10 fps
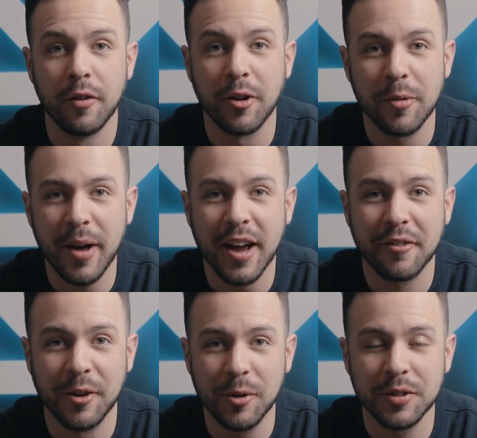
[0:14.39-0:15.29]
Welcome
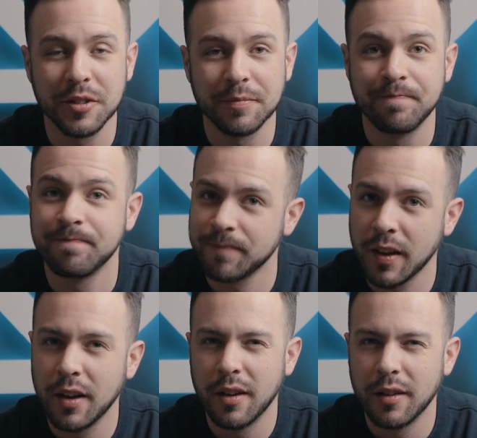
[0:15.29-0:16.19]
back, folks.
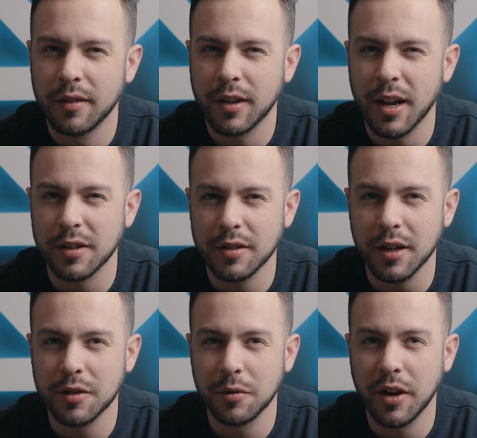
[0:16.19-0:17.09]
Kind of
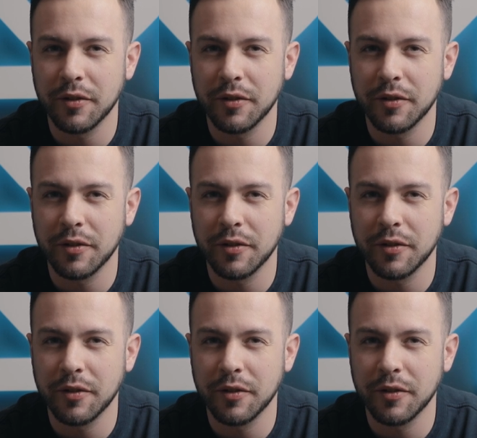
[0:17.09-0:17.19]
sucks when you